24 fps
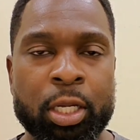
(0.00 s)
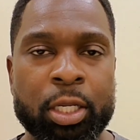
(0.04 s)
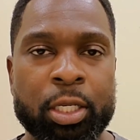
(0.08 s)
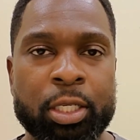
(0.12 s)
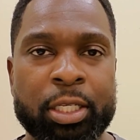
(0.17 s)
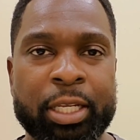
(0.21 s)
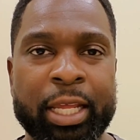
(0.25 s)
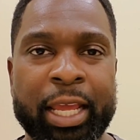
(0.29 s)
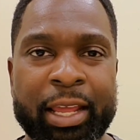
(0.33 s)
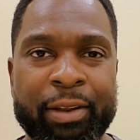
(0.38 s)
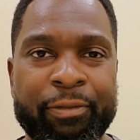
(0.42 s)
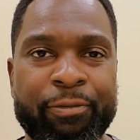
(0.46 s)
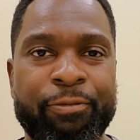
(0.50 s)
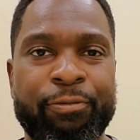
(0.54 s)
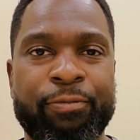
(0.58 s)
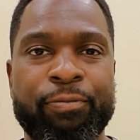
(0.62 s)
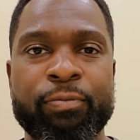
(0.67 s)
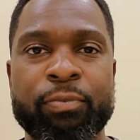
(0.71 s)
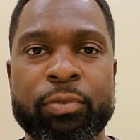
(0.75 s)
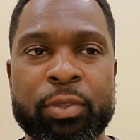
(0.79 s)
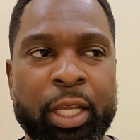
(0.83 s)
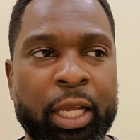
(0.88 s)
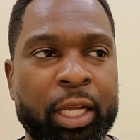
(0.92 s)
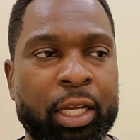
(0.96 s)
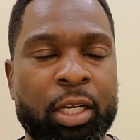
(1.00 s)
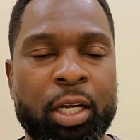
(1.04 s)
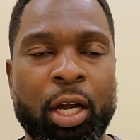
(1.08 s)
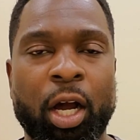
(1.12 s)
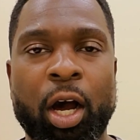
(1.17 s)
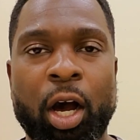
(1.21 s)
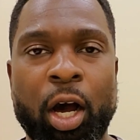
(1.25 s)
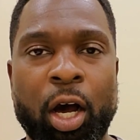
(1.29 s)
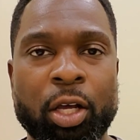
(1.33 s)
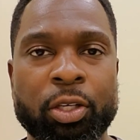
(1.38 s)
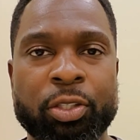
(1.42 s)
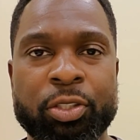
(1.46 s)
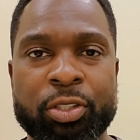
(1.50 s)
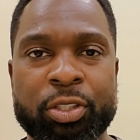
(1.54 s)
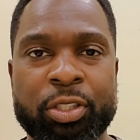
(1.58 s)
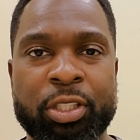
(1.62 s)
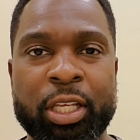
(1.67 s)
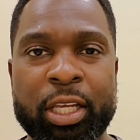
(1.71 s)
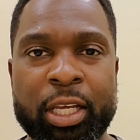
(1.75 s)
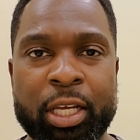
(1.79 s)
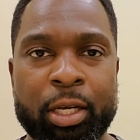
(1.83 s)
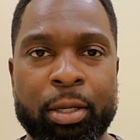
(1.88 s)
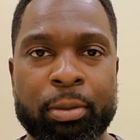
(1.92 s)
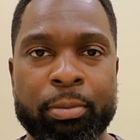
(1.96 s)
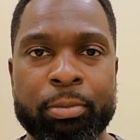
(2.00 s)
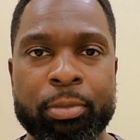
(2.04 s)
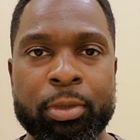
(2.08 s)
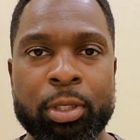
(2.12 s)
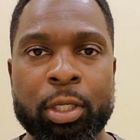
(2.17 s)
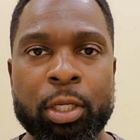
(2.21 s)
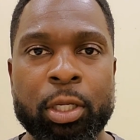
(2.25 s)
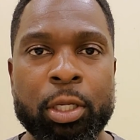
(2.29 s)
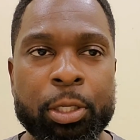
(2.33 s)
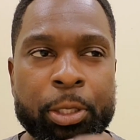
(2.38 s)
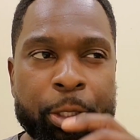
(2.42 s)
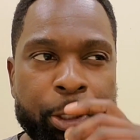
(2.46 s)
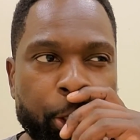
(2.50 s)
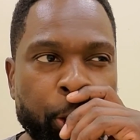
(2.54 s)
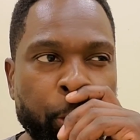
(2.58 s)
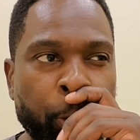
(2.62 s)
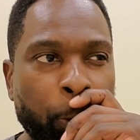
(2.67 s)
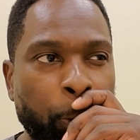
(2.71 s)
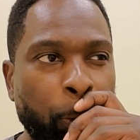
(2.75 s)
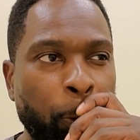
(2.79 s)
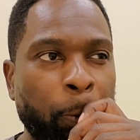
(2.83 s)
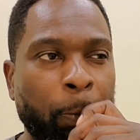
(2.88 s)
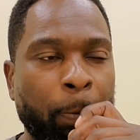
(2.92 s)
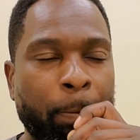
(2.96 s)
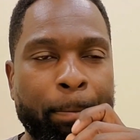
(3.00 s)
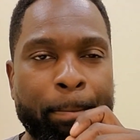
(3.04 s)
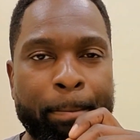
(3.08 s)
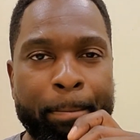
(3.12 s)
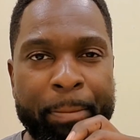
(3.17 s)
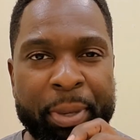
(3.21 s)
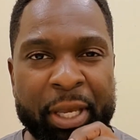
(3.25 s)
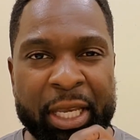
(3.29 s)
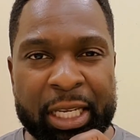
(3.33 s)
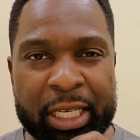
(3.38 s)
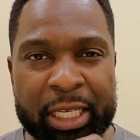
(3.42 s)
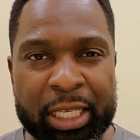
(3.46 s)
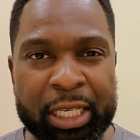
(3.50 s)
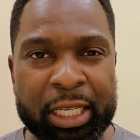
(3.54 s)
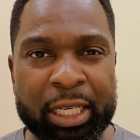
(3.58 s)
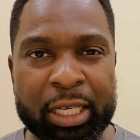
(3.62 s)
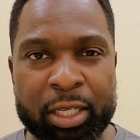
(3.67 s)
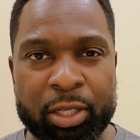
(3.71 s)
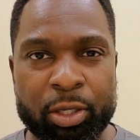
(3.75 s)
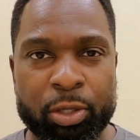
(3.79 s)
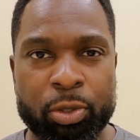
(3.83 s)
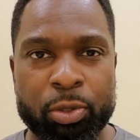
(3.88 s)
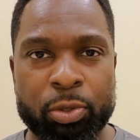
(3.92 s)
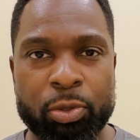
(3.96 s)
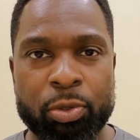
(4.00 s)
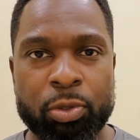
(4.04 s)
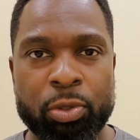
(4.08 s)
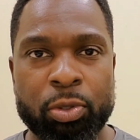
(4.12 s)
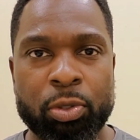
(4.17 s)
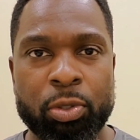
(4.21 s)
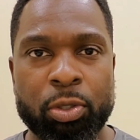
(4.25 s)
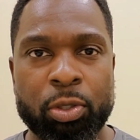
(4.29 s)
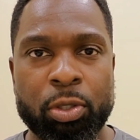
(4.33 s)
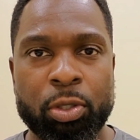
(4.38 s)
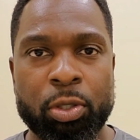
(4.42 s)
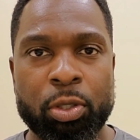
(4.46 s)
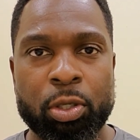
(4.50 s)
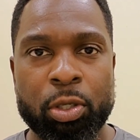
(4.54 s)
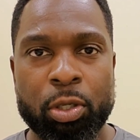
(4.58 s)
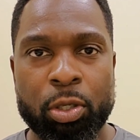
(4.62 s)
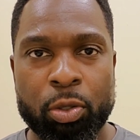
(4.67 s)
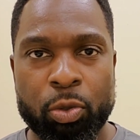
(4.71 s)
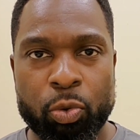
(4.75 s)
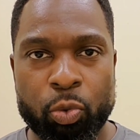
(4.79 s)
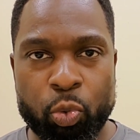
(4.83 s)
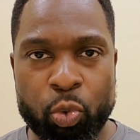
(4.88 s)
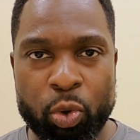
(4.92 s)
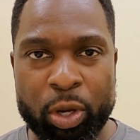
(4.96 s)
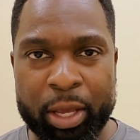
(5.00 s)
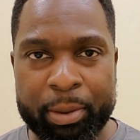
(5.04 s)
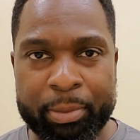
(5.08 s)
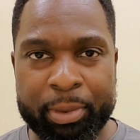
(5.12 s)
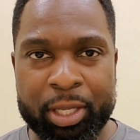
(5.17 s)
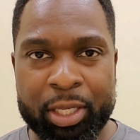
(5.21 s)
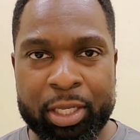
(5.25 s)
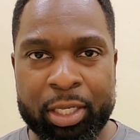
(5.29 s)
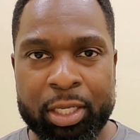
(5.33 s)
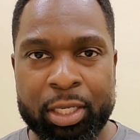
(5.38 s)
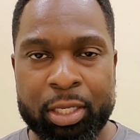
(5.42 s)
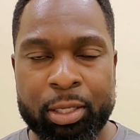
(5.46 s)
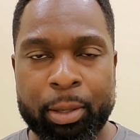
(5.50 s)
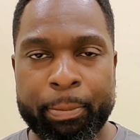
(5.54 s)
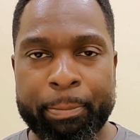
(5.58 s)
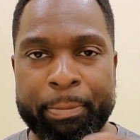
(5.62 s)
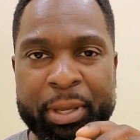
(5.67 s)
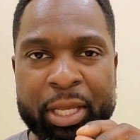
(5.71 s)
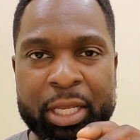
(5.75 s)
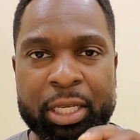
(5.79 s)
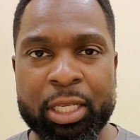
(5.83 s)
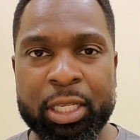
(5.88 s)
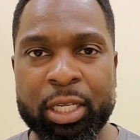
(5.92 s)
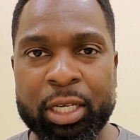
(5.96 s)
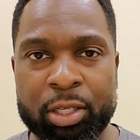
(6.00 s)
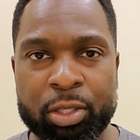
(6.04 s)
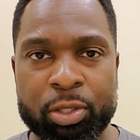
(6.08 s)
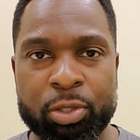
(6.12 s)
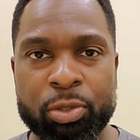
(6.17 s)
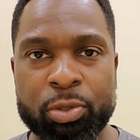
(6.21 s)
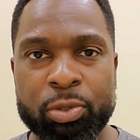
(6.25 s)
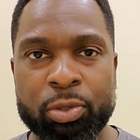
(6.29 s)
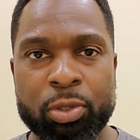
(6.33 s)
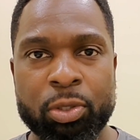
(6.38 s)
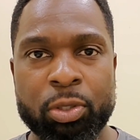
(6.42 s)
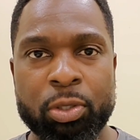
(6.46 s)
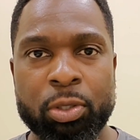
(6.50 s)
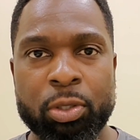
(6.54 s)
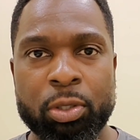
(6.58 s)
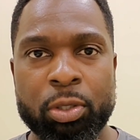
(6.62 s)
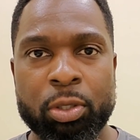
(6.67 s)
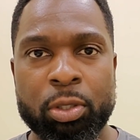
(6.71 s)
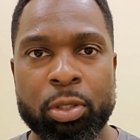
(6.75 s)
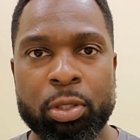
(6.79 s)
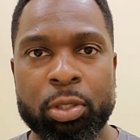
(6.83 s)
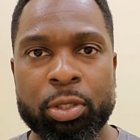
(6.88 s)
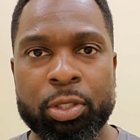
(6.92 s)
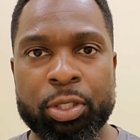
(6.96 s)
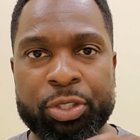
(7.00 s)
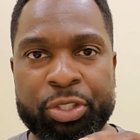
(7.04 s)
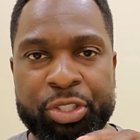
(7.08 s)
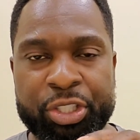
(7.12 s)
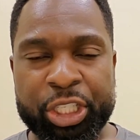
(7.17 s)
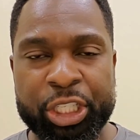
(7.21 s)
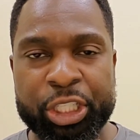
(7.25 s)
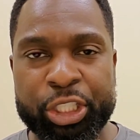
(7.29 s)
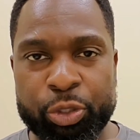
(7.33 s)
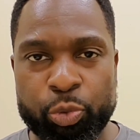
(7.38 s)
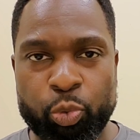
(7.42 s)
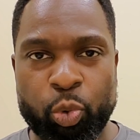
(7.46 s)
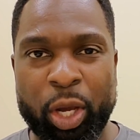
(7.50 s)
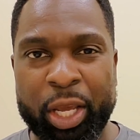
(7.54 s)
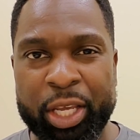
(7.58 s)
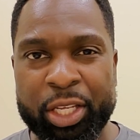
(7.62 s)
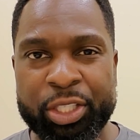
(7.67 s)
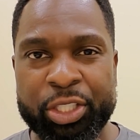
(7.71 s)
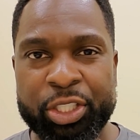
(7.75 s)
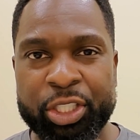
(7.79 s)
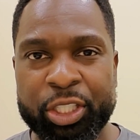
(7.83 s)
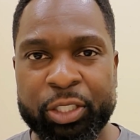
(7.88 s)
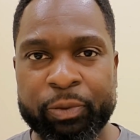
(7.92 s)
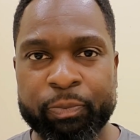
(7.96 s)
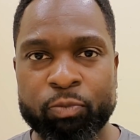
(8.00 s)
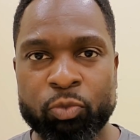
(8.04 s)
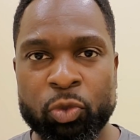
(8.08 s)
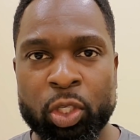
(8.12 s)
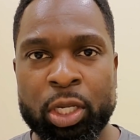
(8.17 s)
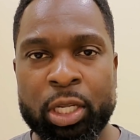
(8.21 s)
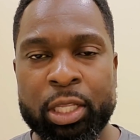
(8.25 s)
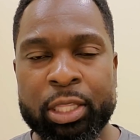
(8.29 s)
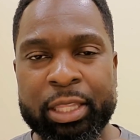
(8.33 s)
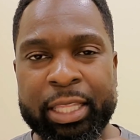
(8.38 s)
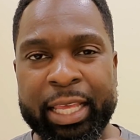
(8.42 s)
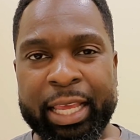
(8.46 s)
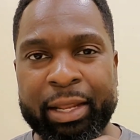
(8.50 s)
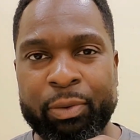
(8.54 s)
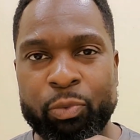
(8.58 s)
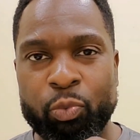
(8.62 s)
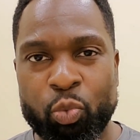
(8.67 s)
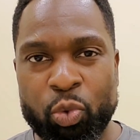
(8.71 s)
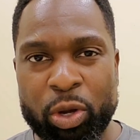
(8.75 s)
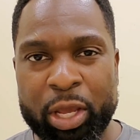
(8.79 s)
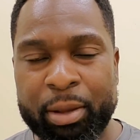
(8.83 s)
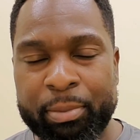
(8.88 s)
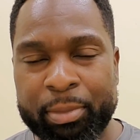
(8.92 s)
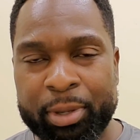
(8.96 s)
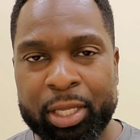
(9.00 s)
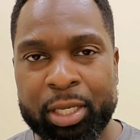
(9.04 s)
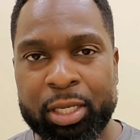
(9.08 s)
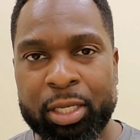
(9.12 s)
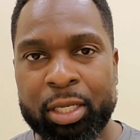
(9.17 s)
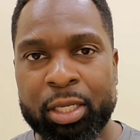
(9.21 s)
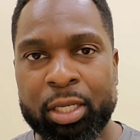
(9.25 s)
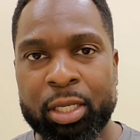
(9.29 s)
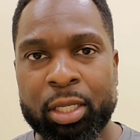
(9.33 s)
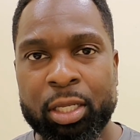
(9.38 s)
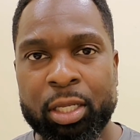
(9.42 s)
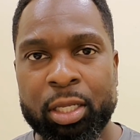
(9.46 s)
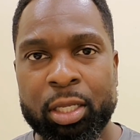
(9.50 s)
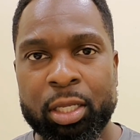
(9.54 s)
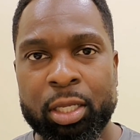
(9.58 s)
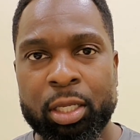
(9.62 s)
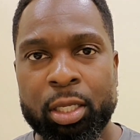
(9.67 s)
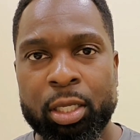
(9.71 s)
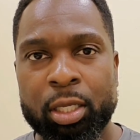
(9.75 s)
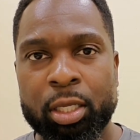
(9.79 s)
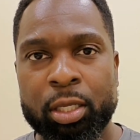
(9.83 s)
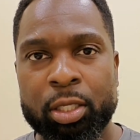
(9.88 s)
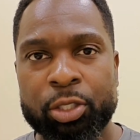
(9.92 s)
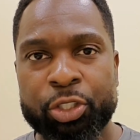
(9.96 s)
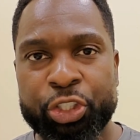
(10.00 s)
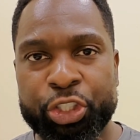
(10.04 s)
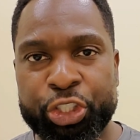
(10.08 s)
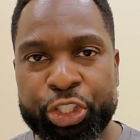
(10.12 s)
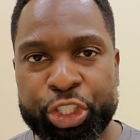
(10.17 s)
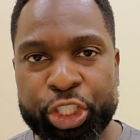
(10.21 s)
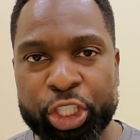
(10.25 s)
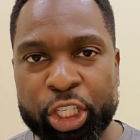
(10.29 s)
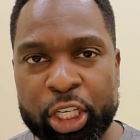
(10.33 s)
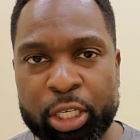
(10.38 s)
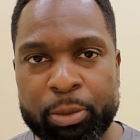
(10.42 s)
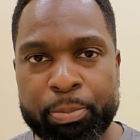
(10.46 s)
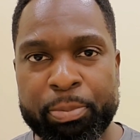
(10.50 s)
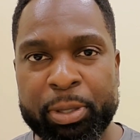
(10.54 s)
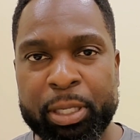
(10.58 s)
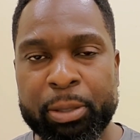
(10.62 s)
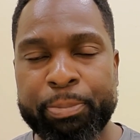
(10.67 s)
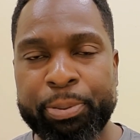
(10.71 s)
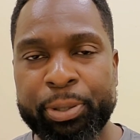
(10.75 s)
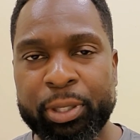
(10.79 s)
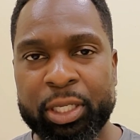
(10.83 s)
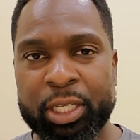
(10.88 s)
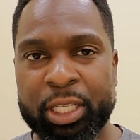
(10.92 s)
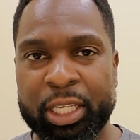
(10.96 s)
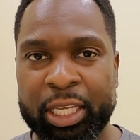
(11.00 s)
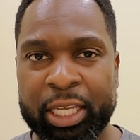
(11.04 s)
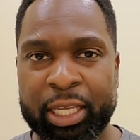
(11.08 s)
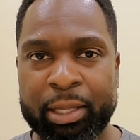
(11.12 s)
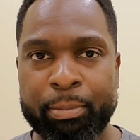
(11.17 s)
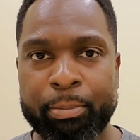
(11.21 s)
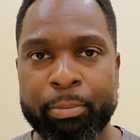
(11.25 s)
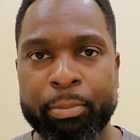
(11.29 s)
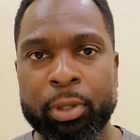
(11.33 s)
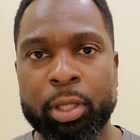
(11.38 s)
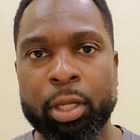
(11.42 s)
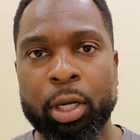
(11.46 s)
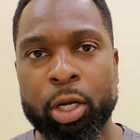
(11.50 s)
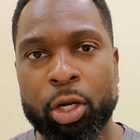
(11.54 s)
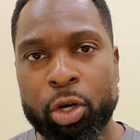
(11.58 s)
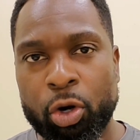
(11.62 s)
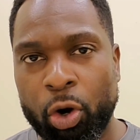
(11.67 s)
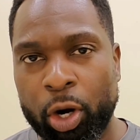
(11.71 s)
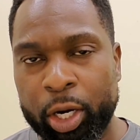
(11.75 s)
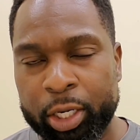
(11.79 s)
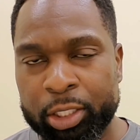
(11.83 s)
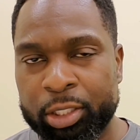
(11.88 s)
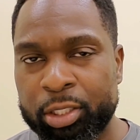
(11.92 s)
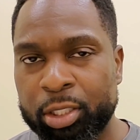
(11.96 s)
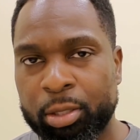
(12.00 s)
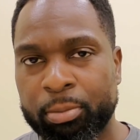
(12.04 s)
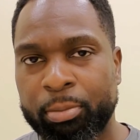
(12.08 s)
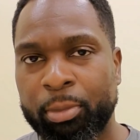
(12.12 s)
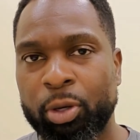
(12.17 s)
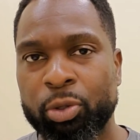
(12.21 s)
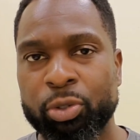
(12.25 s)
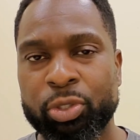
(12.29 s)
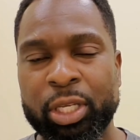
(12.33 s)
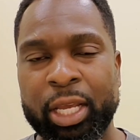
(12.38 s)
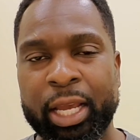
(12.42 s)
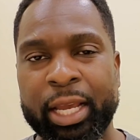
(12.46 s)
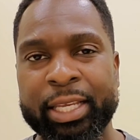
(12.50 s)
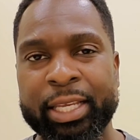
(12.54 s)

that causes them to belittle women, belittle the situation that women should be put in according to the Most High